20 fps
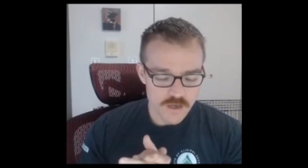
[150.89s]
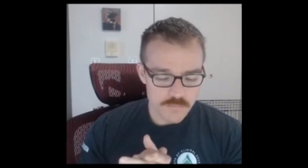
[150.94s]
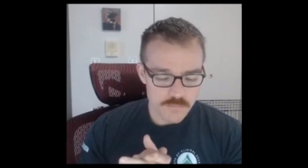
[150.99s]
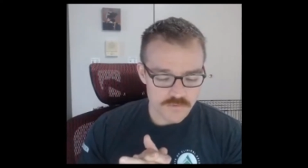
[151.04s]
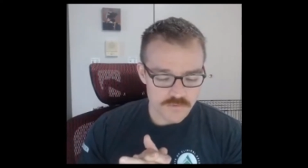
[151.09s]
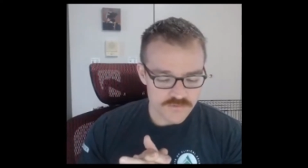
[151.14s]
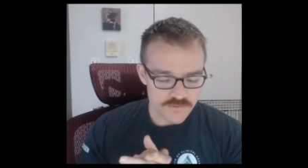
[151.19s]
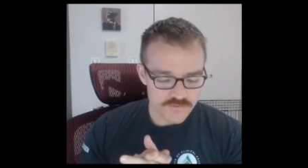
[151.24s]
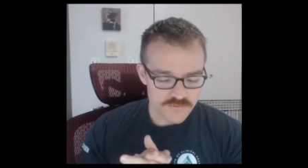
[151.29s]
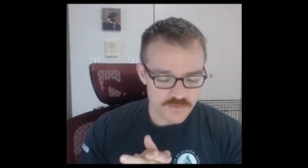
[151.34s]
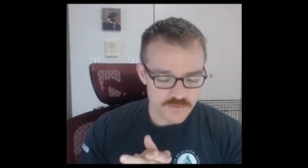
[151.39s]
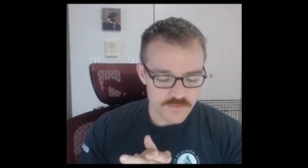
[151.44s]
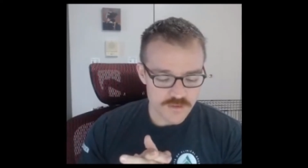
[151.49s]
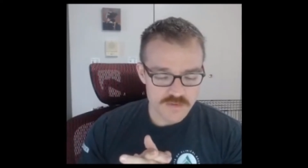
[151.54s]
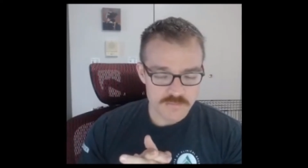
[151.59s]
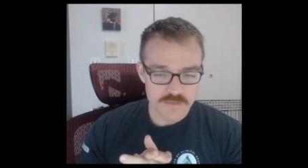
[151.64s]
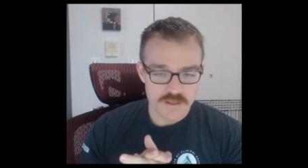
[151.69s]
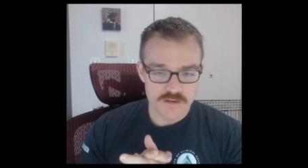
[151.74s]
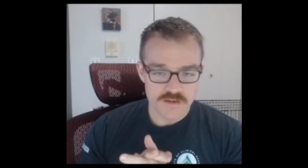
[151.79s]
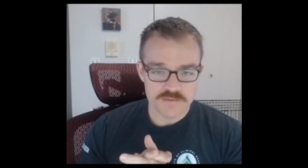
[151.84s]
Persistent
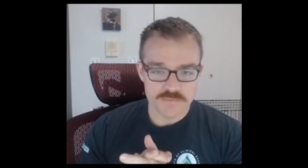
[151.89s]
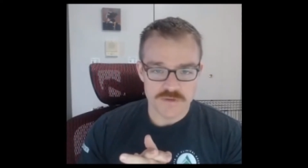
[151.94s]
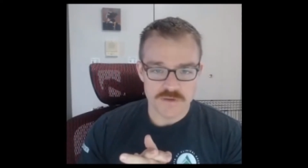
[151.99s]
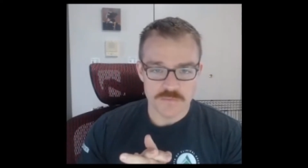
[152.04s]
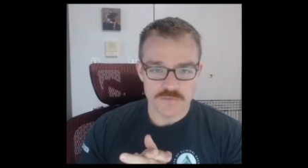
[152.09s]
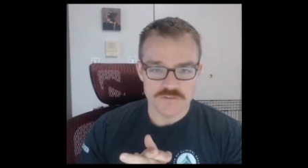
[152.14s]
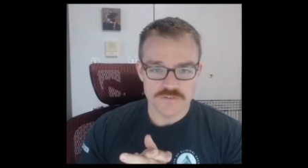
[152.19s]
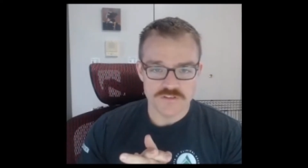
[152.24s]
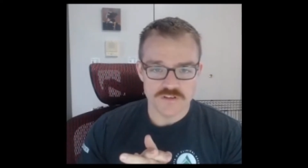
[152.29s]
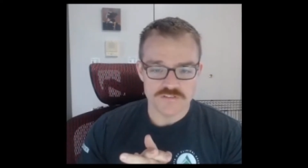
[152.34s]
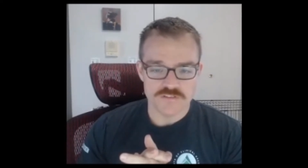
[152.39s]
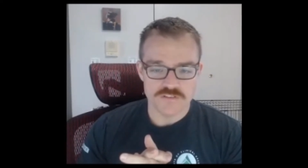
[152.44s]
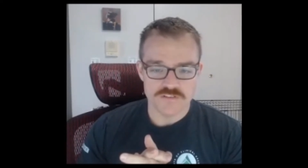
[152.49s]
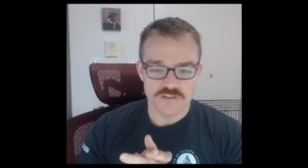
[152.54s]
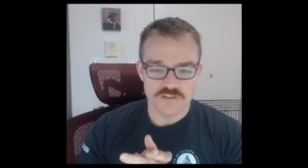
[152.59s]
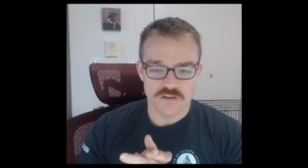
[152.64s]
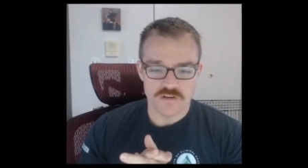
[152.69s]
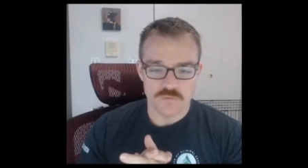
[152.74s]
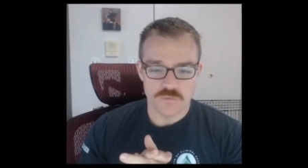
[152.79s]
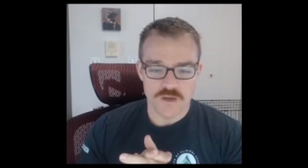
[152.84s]
Pain Management with Justin
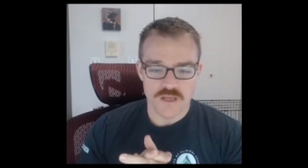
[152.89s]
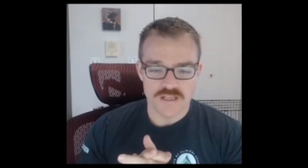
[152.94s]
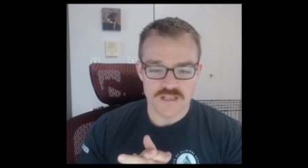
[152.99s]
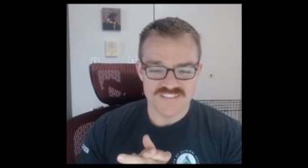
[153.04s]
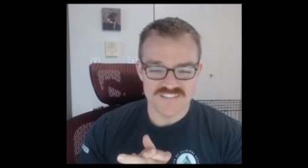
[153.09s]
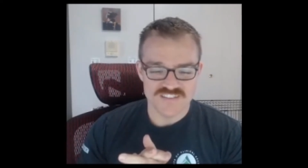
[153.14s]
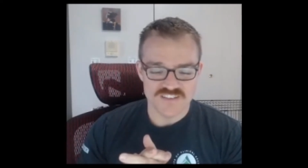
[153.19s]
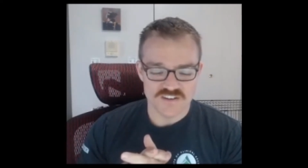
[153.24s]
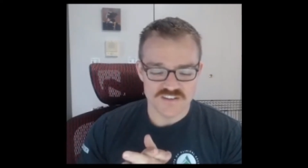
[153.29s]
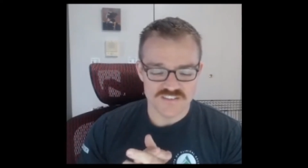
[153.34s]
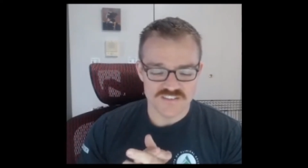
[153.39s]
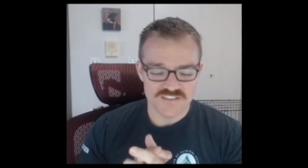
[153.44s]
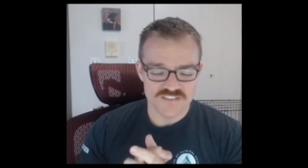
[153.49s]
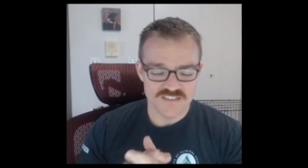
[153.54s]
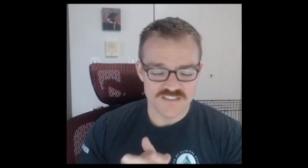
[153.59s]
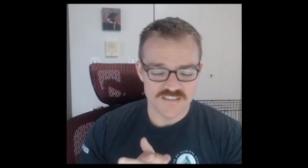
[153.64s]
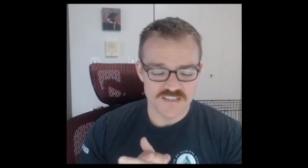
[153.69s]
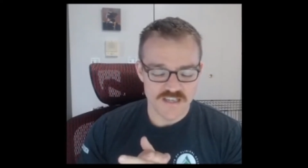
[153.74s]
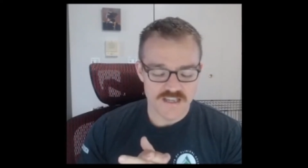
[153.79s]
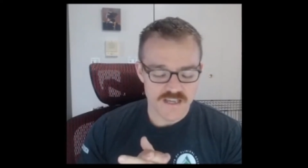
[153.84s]
Dunaway starts
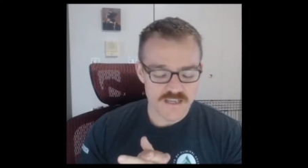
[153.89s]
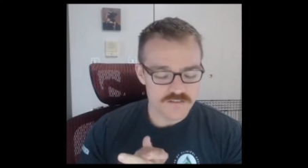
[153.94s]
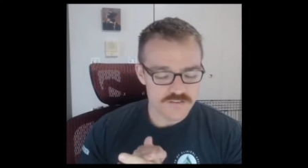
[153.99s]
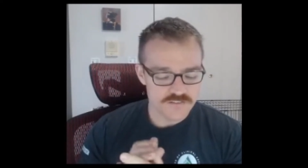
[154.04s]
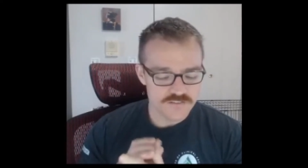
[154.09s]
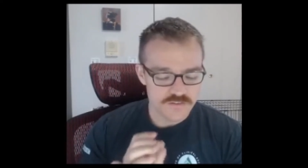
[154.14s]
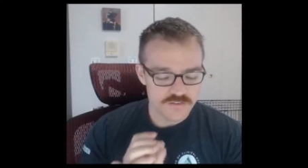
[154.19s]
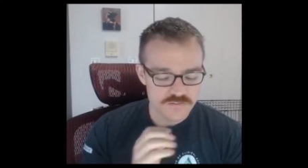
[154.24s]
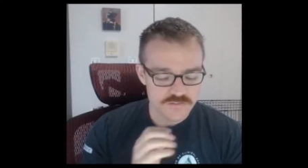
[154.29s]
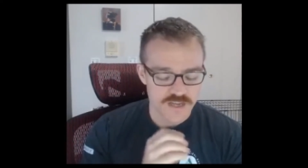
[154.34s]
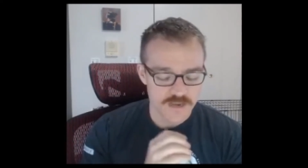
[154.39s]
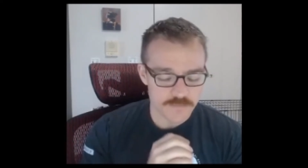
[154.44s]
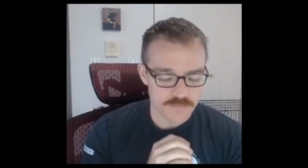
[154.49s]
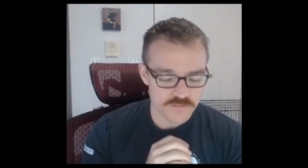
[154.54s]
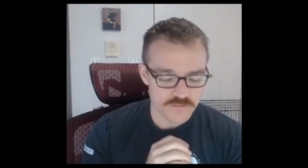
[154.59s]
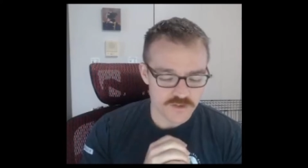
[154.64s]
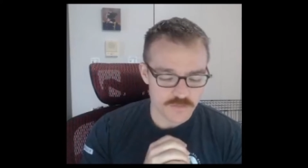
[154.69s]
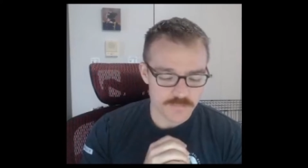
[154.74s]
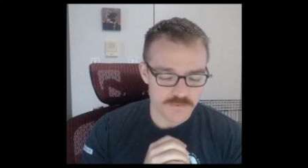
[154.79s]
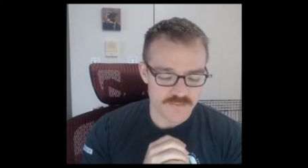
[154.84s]
today. There's still time to
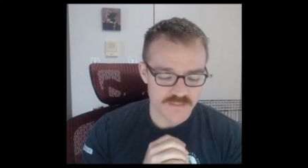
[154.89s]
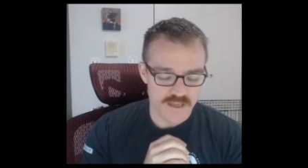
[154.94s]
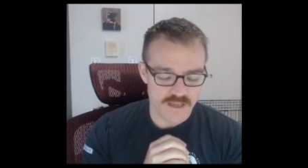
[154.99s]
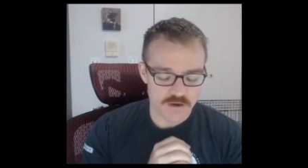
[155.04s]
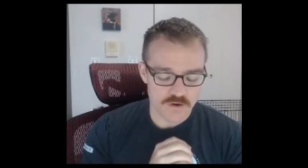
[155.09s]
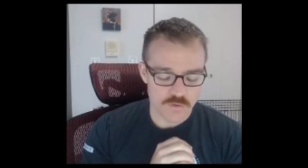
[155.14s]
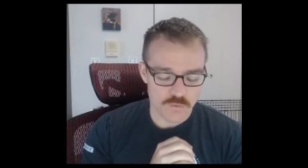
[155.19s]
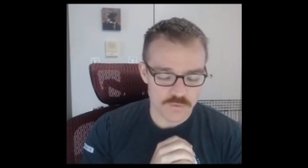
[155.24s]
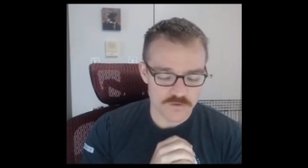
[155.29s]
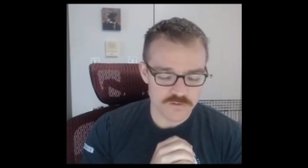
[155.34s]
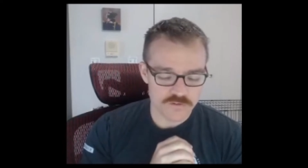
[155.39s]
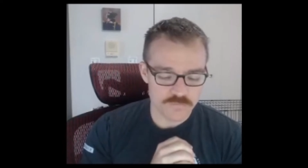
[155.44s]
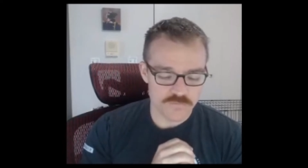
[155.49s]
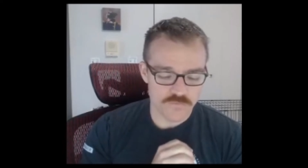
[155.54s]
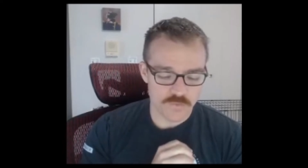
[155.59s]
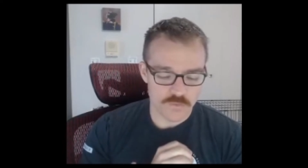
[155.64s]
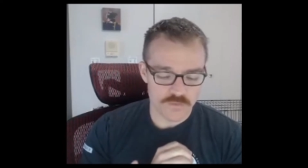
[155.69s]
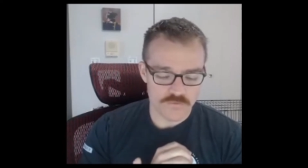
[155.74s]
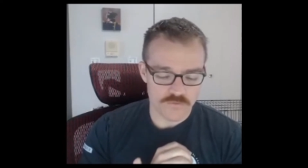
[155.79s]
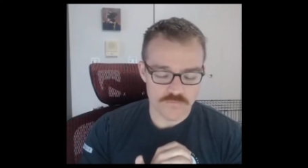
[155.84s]
jump in that course
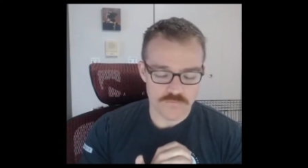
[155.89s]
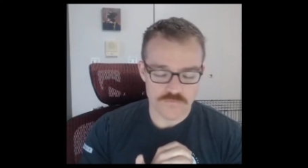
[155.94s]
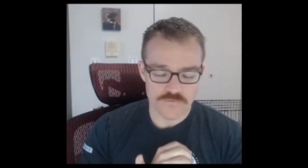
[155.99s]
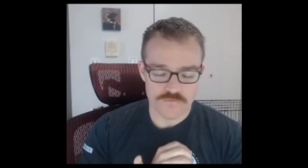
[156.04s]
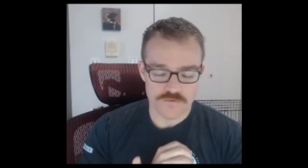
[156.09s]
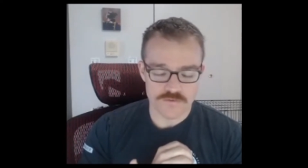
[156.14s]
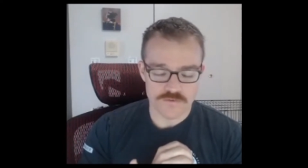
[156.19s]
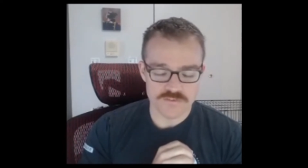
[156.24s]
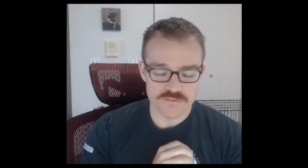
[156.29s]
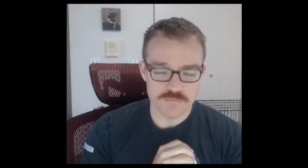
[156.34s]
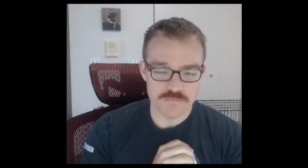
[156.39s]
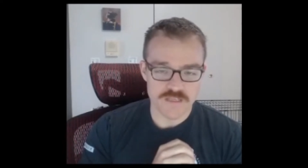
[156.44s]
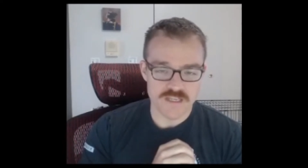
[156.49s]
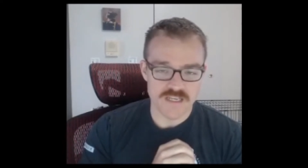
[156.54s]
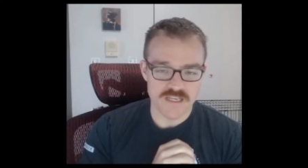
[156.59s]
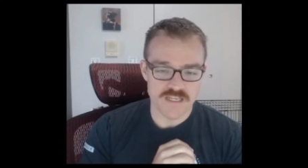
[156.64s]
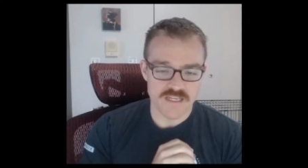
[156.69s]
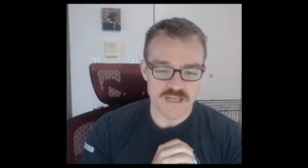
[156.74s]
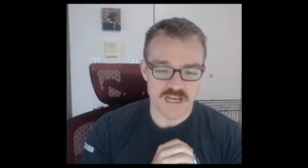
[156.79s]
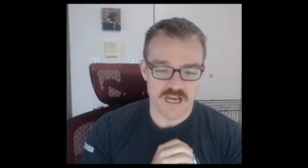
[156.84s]
before the first
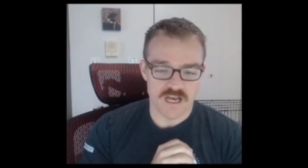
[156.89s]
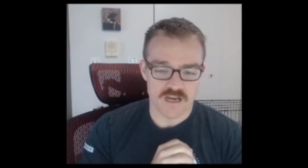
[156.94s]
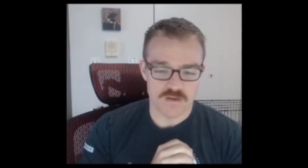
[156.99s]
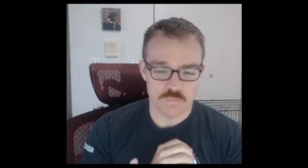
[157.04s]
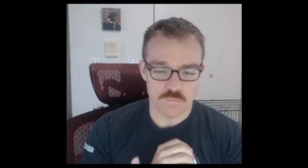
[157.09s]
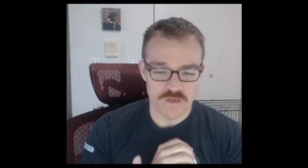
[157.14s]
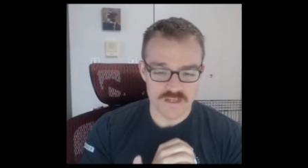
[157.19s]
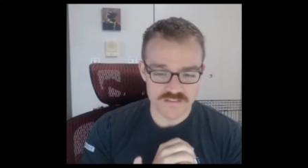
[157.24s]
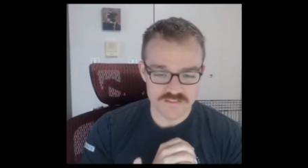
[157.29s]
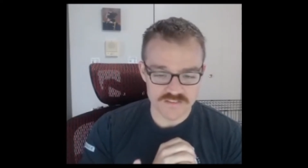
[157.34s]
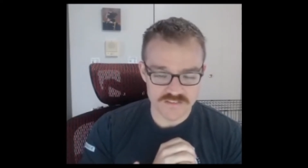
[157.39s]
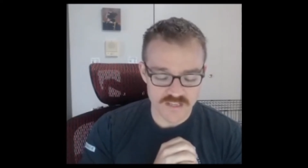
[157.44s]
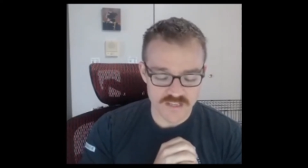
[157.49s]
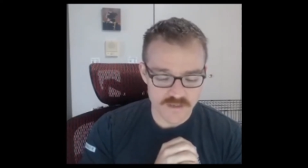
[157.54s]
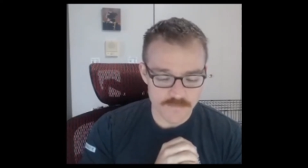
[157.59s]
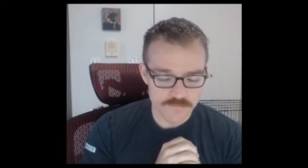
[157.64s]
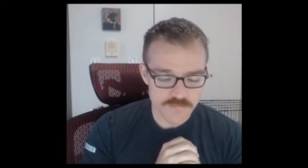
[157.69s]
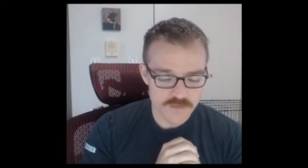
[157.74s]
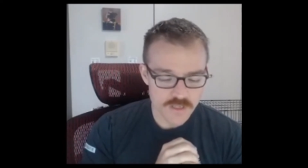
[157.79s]
meeting on Wednesday.